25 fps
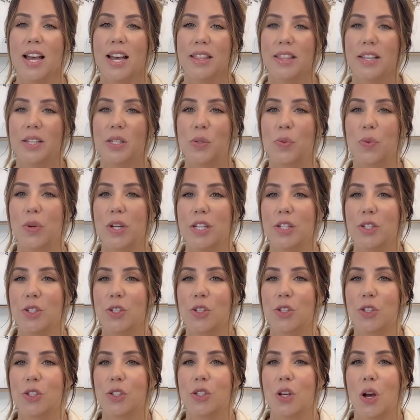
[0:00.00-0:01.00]
this one is
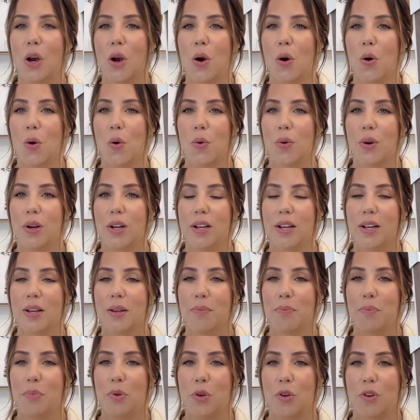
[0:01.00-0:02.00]
so
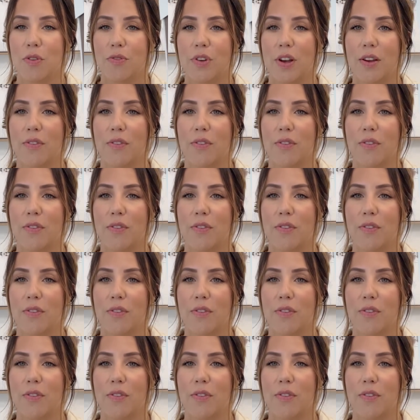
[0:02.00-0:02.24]
beautiful.